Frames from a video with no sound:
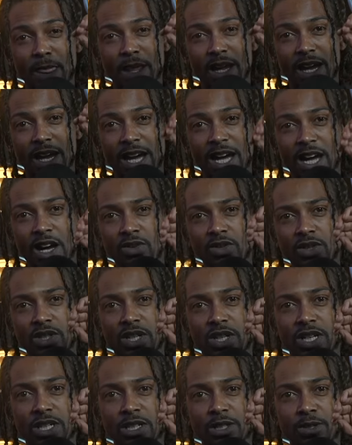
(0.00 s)
How
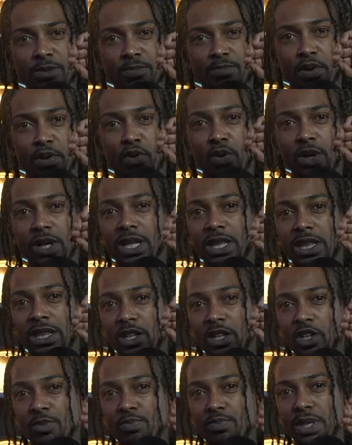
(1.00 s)
does poetic
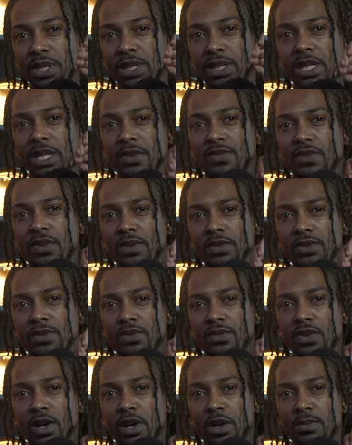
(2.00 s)
therapy different
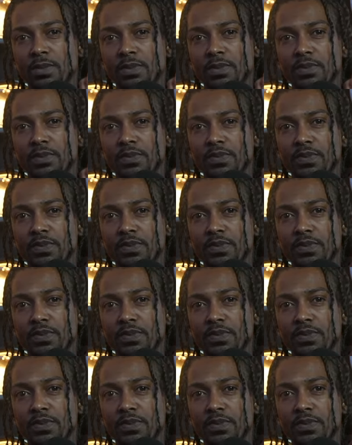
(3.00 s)
from